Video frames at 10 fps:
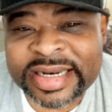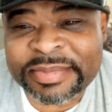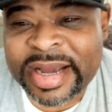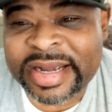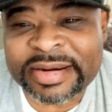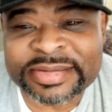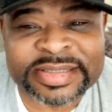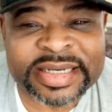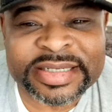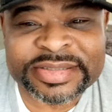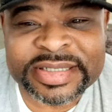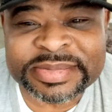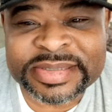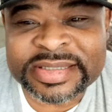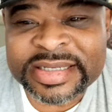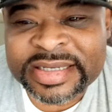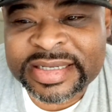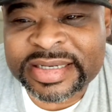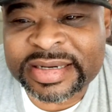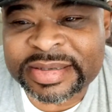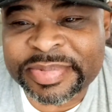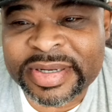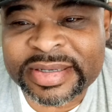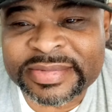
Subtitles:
They might go on ski trips, depending